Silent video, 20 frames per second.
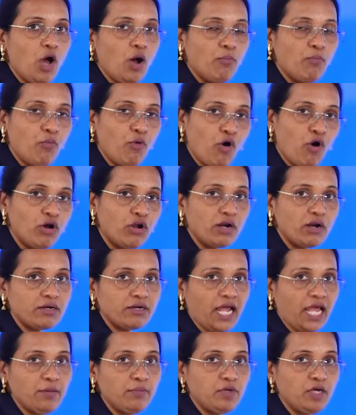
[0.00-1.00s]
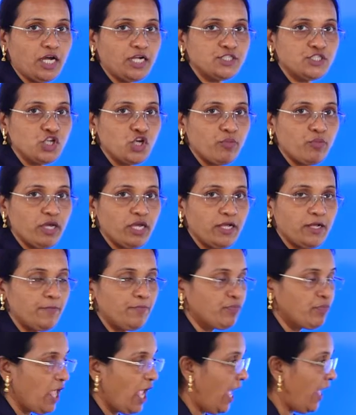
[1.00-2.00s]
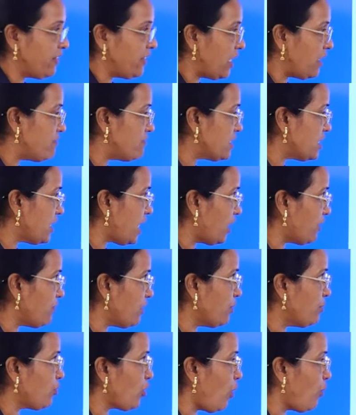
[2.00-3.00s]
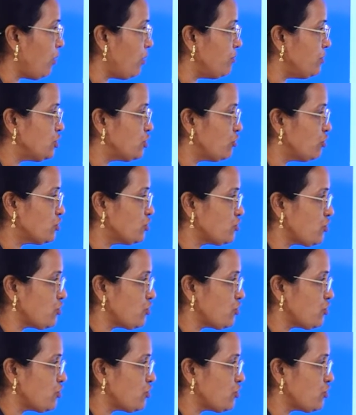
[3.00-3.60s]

more time consuming, and there is a network problem issues